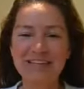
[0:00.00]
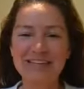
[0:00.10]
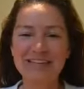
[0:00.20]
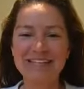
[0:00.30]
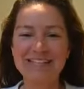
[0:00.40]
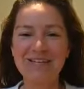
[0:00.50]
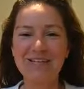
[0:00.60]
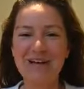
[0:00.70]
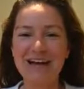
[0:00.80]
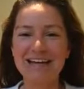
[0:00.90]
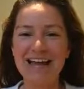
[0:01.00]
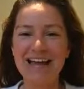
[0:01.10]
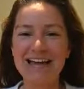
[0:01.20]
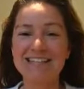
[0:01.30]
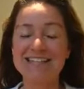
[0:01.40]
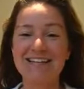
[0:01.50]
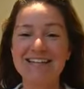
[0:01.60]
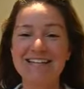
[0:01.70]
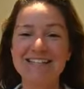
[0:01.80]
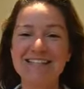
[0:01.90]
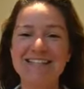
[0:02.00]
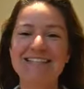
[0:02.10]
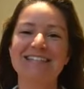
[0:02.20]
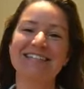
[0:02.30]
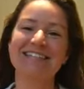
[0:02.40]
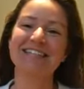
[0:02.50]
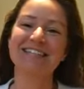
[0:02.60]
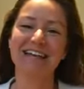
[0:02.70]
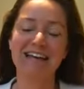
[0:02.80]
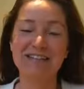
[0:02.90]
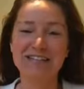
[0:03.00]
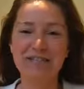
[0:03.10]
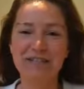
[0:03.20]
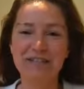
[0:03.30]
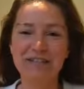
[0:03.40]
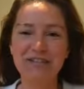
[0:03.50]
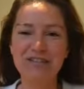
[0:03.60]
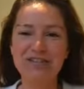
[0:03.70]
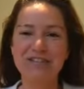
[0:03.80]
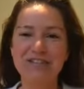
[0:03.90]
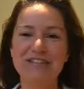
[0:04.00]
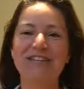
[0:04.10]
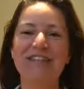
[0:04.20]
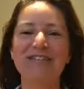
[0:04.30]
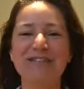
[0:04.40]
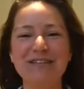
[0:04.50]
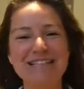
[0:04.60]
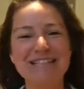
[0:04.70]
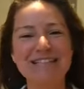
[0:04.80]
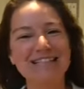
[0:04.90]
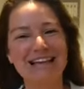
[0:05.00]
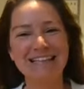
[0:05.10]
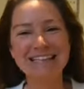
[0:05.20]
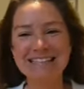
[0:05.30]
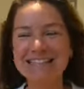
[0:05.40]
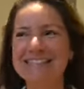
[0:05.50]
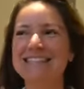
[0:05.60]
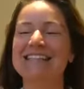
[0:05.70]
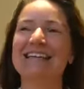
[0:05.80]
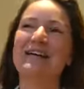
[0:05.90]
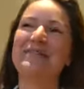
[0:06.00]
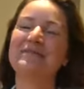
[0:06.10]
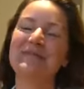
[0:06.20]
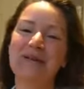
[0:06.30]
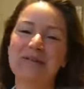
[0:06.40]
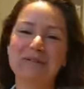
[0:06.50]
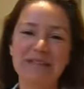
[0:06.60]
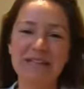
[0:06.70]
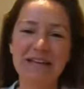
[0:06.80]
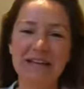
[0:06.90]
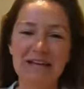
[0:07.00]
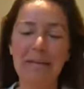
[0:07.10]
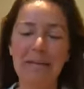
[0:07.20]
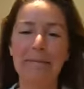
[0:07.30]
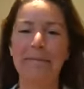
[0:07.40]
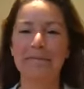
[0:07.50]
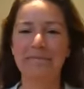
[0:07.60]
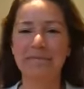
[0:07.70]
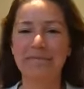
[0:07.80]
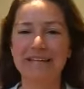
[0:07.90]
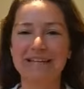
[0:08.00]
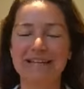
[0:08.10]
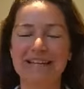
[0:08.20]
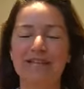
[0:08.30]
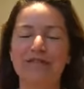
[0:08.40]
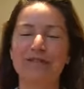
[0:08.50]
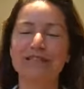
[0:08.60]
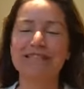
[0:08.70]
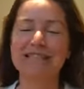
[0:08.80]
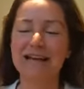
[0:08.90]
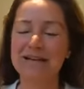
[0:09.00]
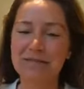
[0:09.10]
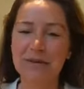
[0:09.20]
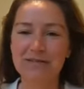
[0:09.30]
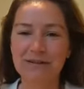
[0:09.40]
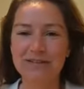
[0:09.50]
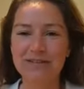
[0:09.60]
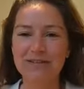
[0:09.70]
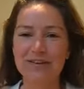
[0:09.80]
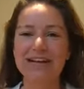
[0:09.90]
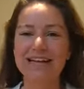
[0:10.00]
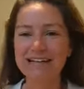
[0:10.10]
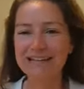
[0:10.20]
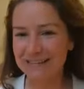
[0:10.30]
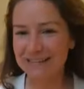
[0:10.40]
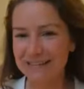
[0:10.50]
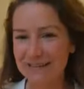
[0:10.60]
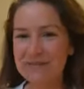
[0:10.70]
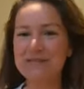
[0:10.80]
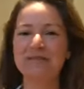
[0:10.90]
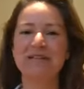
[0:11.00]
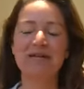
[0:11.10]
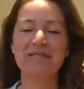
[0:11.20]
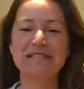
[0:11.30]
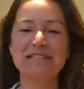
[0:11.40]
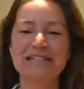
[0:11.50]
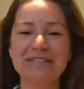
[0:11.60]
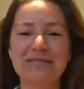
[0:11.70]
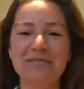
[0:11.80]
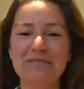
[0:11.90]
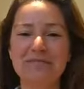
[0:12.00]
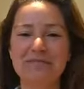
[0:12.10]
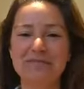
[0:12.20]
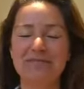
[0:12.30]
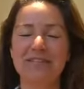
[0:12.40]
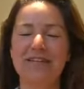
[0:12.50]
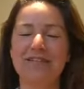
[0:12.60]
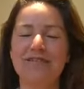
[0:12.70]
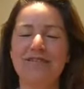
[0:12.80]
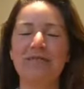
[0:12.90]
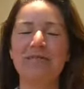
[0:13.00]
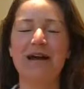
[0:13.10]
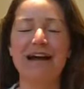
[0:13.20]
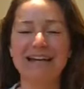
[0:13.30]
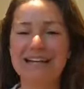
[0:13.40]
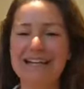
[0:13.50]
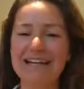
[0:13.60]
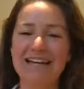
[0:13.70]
So I had just finished The Four Desires. I was reading The Four Desires by Rod Stryker. It was a recommendation from Rai.